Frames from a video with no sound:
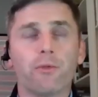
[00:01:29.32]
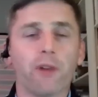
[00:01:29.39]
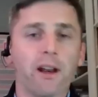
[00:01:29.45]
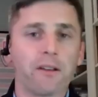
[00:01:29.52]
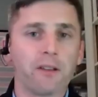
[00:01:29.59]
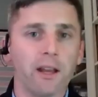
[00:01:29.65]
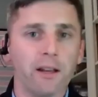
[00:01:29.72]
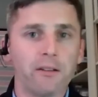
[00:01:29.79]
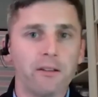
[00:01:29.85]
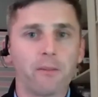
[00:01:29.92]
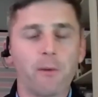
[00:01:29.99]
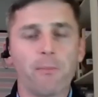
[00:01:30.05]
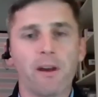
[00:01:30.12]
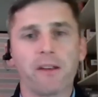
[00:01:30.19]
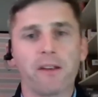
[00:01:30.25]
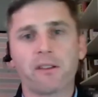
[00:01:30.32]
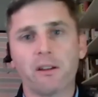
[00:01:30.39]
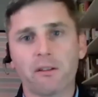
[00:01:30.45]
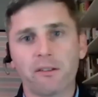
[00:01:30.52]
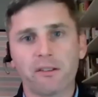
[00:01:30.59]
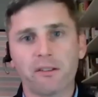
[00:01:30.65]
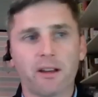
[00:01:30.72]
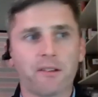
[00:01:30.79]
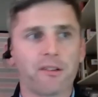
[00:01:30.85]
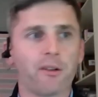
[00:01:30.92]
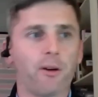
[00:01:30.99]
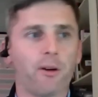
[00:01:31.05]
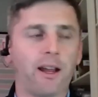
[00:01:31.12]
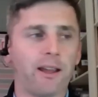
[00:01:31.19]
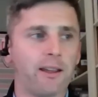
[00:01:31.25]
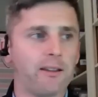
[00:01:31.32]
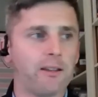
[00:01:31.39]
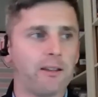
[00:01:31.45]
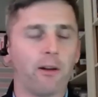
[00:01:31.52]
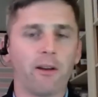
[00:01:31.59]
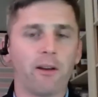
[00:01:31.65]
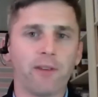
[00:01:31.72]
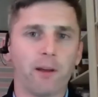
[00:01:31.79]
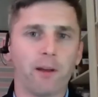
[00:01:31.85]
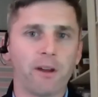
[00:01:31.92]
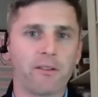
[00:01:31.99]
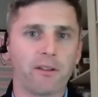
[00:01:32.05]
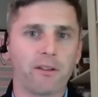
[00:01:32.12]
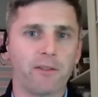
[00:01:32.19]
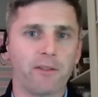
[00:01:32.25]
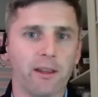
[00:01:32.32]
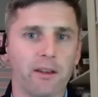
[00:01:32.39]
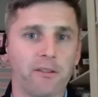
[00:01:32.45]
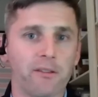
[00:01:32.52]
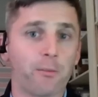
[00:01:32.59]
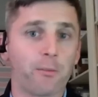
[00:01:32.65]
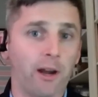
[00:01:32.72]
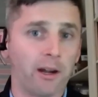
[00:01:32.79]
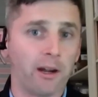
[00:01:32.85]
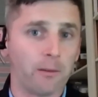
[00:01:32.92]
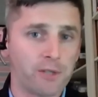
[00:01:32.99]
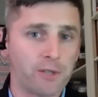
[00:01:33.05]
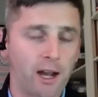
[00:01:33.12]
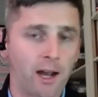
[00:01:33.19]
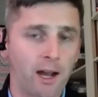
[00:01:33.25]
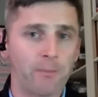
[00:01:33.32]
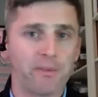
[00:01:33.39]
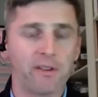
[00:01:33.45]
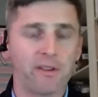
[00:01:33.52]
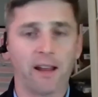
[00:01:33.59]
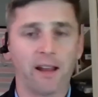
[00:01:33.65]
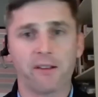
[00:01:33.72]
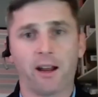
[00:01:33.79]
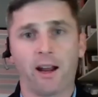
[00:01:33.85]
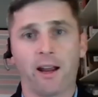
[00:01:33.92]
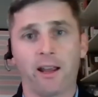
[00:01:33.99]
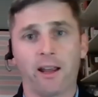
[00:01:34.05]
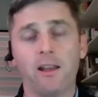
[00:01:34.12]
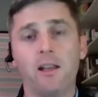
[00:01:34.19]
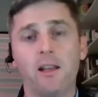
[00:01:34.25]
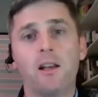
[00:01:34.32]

translate some of my skill sets so i you know i found myself taking some random jobs as i